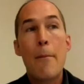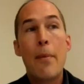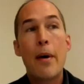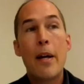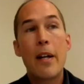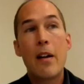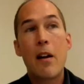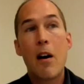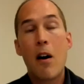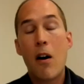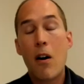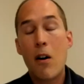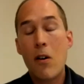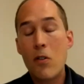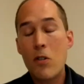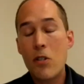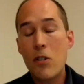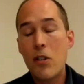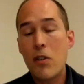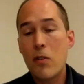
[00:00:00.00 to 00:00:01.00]
But it
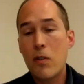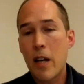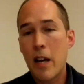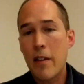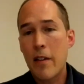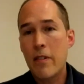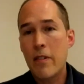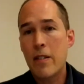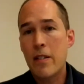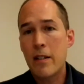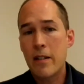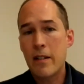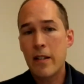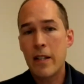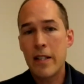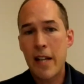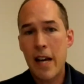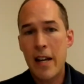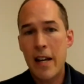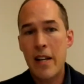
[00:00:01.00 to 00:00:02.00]
also gave us the
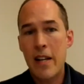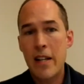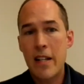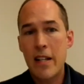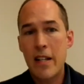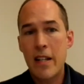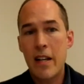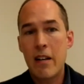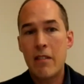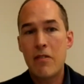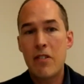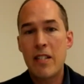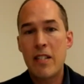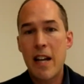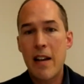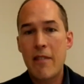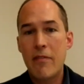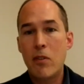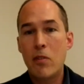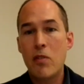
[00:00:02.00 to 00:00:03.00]
identity of
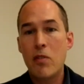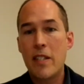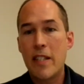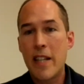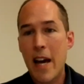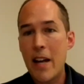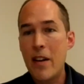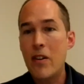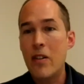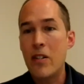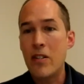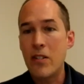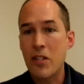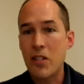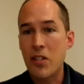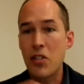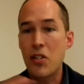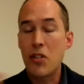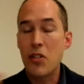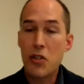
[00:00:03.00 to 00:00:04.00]
several
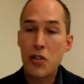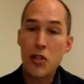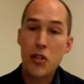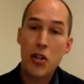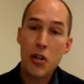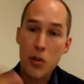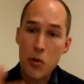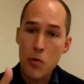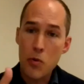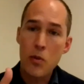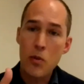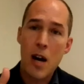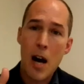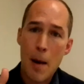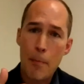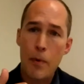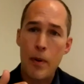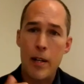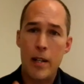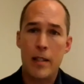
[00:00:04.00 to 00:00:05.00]
debtors to the
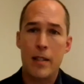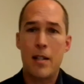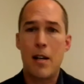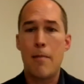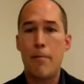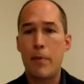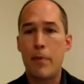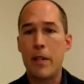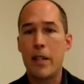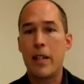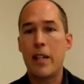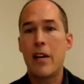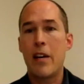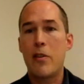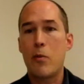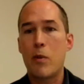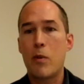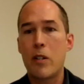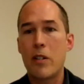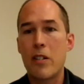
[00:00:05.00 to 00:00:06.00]
operating company. In
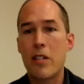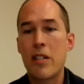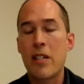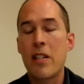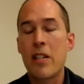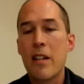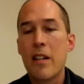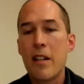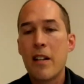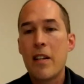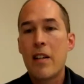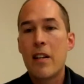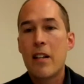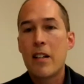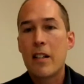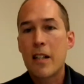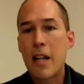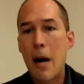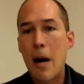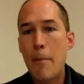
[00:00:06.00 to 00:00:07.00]
other words,
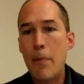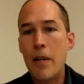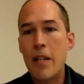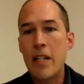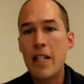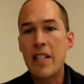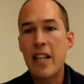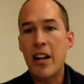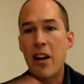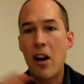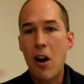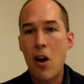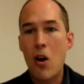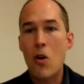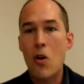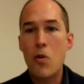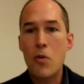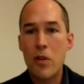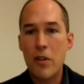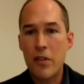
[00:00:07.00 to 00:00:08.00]
companies that
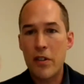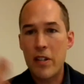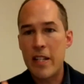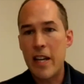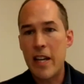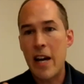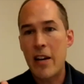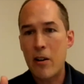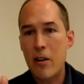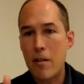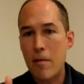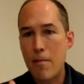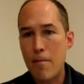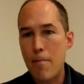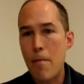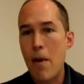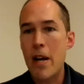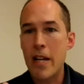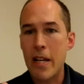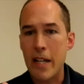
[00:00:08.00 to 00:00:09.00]
owed the debtor
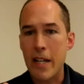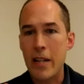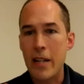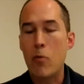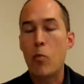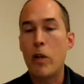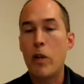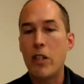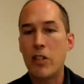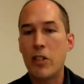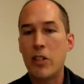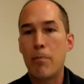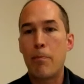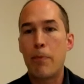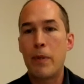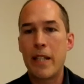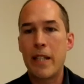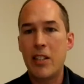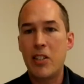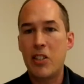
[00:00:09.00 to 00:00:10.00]
money, which
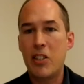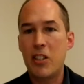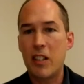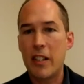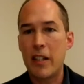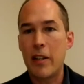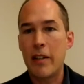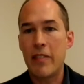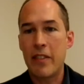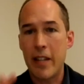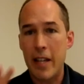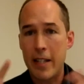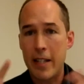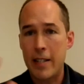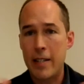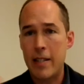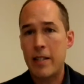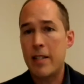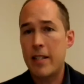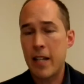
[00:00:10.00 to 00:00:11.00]
potentially
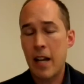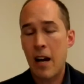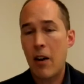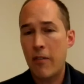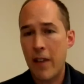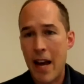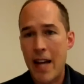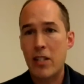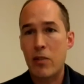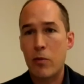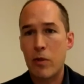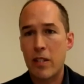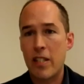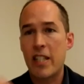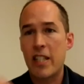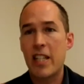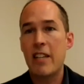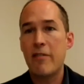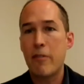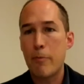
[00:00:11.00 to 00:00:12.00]
it's itself as a
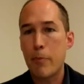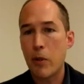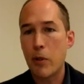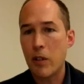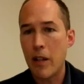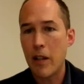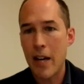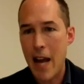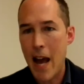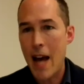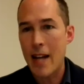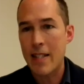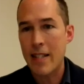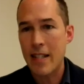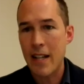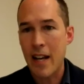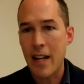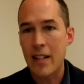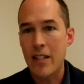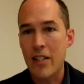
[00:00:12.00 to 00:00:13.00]
receivable an
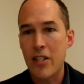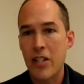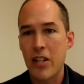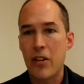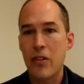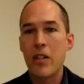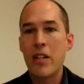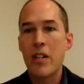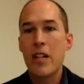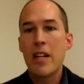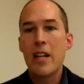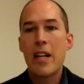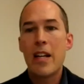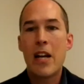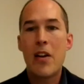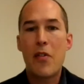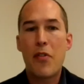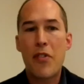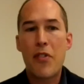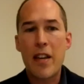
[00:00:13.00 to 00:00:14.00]
asset. So
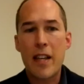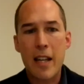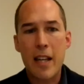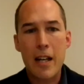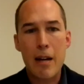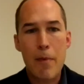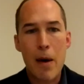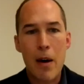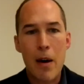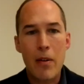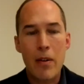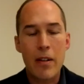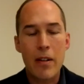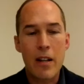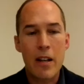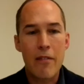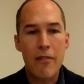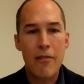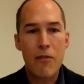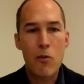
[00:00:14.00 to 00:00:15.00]
in thinking about
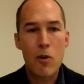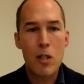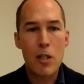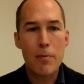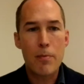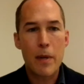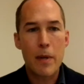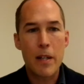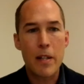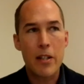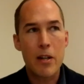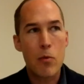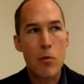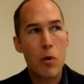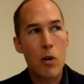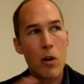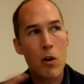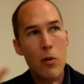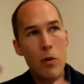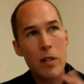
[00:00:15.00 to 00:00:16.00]
enforcement,
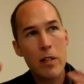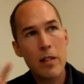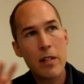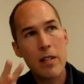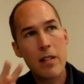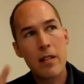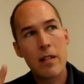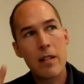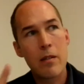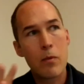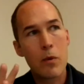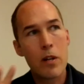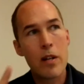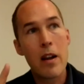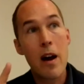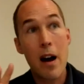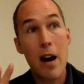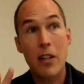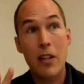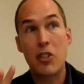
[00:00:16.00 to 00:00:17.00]
we're
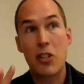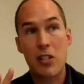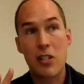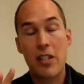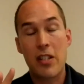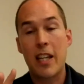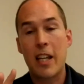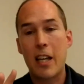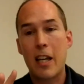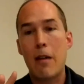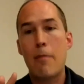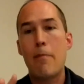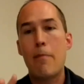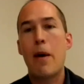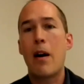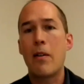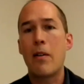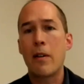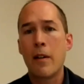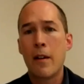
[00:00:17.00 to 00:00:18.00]
not just thinking
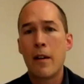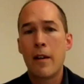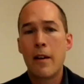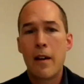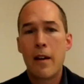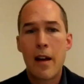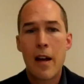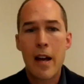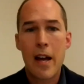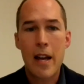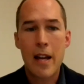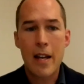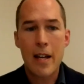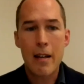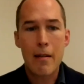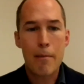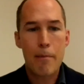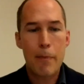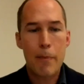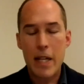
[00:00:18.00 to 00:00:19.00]
about
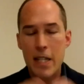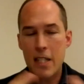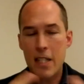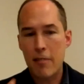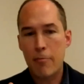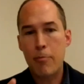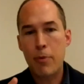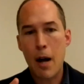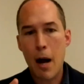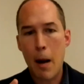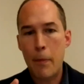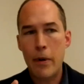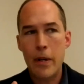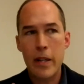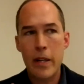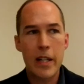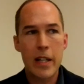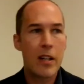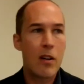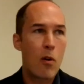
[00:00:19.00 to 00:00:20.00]
a piece of
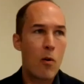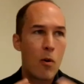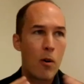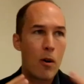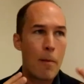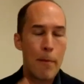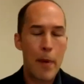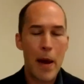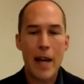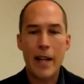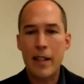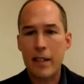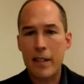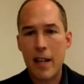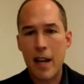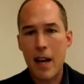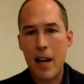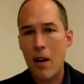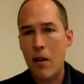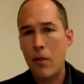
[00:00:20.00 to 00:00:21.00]
property or a bank
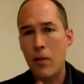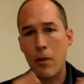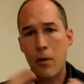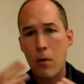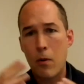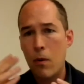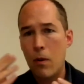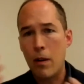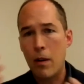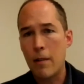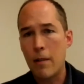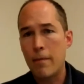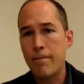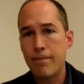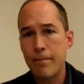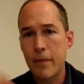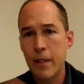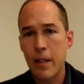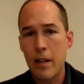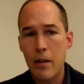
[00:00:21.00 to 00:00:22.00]
account or
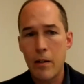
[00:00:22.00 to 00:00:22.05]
